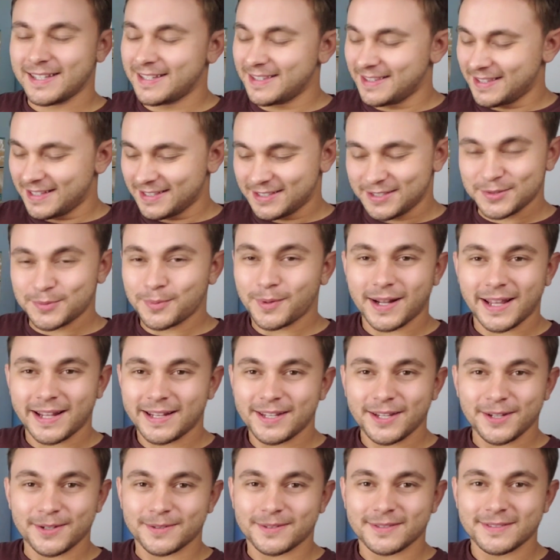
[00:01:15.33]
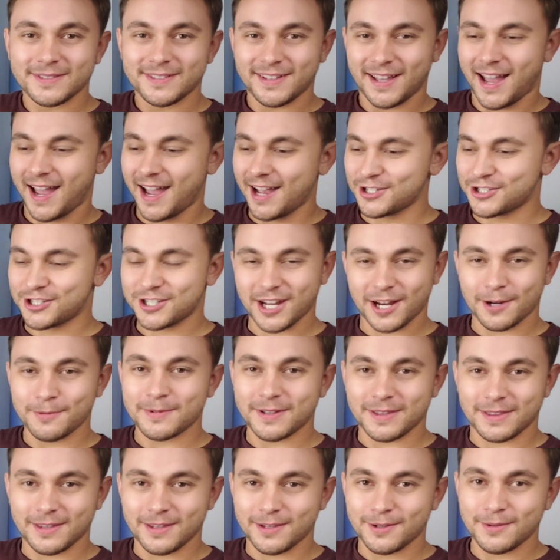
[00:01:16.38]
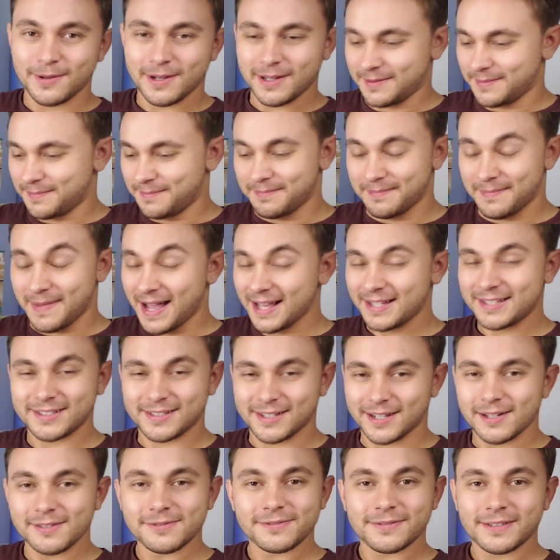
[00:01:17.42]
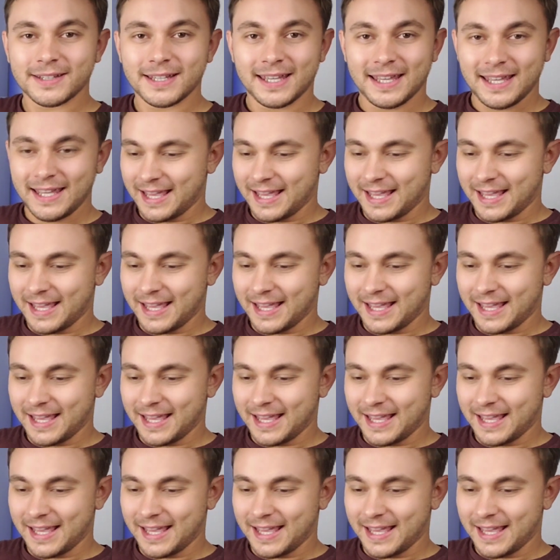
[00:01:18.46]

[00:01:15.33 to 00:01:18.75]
this is what I do. I share with you my stuff,